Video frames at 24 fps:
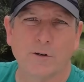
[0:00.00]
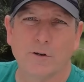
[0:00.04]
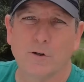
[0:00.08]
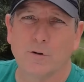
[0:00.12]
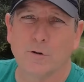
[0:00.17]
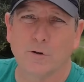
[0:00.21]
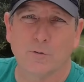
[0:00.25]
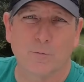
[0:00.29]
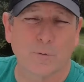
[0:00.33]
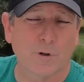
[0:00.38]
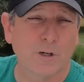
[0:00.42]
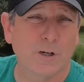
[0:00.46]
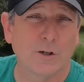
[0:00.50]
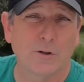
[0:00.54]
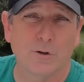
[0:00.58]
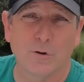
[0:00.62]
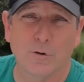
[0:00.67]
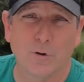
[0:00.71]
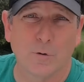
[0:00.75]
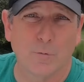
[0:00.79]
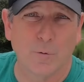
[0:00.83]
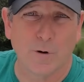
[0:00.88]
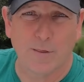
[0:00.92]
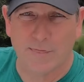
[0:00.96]
do is we're gonna
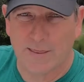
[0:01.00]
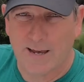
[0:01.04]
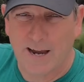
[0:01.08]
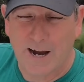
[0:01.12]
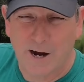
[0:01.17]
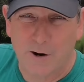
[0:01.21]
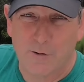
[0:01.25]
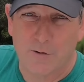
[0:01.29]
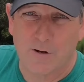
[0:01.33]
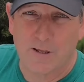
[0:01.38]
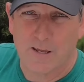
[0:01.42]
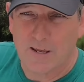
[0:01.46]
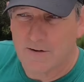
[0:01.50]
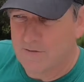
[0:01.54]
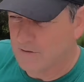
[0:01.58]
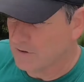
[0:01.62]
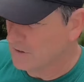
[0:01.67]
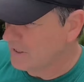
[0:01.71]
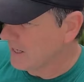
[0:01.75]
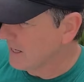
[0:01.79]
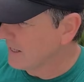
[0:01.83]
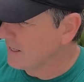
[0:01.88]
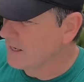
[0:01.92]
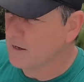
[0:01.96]
do it without even
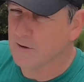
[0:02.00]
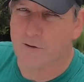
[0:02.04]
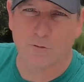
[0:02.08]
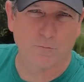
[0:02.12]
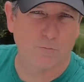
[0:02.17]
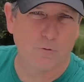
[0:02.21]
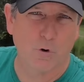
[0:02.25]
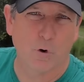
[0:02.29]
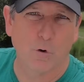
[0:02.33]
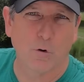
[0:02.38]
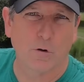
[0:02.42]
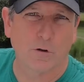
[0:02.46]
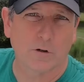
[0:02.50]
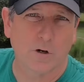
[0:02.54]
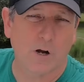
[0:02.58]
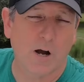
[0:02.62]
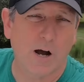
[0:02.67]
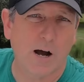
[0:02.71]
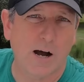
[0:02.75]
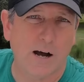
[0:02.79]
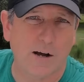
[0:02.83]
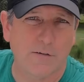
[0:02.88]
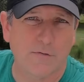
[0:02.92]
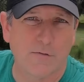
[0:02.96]
taking the roller
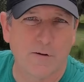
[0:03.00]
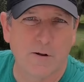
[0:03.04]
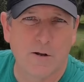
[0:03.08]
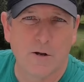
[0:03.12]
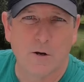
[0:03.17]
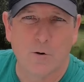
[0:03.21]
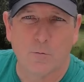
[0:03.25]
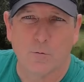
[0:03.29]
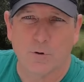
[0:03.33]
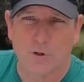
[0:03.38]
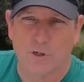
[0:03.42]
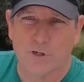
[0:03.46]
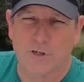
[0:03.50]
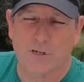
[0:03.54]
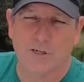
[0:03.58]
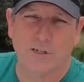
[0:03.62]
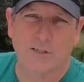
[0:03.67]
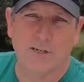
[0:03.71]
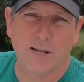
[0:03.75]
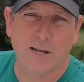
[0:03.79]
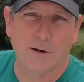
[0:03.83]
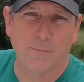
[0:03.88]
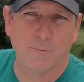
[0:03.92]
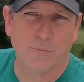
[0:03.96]
off. We're just gonna
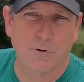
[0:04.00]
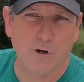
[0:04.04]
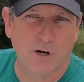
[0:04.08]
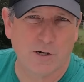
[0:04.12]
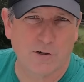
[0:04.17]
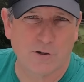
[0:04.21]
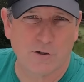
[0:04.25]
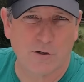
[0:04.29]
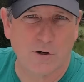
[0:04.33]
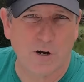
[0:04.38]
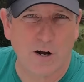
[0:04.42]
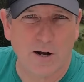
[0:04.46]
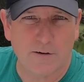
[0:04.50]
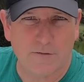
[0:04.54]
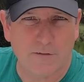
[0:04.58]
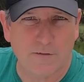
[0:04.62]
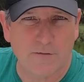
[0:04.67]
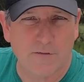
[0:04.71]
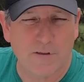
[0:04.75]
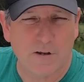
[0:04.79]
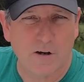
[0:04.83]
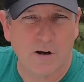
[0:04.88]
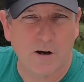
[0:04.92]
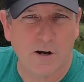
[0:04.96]
take pressure off
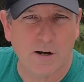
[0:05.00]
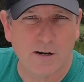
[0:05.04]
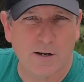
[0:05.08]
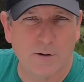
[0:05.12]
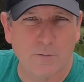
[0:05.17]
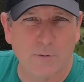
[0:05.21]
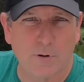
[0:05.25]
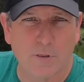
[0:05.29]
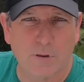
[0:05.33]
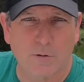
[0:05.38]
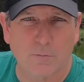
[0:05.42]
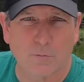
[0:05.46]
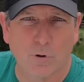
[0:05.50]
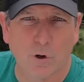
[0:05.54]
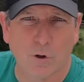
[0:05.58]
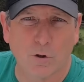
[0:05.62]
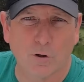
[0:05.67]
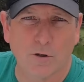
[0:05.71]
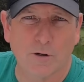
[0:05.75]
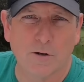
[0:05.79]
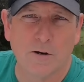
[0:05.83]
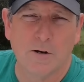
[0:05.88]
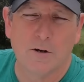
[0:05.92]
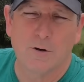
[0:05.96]
of the awning with the
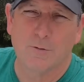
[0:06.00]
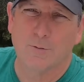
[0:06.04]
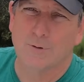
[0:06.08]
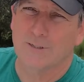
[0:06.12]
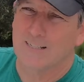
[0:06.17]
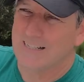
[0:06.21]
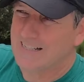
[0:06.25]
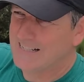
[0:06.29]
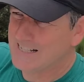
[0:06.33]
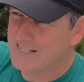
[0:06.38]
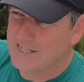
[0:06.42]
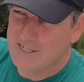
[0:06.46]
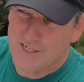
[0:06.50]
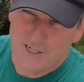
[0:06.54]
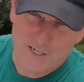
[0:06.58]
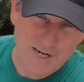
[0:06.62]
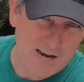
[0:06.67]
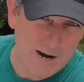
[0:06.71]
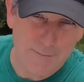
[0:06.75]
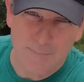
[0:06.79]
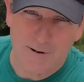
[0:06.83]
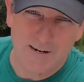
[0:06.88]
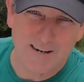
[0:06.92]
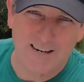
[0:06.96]
roller. We're gonna
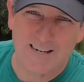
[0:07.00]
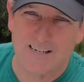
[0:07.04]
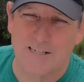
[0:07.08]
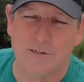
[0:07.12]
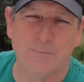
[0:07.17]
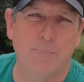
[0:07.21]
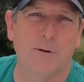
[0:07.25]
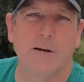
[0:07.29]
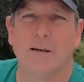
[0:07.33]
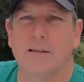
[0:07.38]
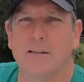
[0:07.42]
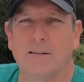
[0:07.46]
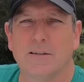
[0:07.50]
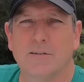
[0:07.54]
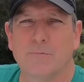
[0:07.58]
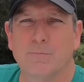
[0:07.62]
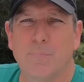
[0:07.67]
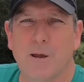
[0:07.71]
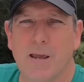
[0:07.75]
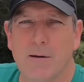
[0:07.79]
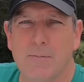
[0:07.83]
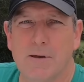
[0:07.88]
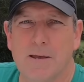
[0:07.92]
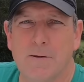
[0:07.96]
jam an ice pick in this
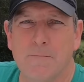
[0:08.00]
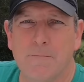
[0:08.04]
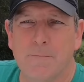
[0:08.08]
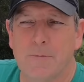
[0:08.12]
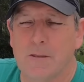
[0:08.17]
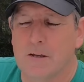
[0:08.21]
baby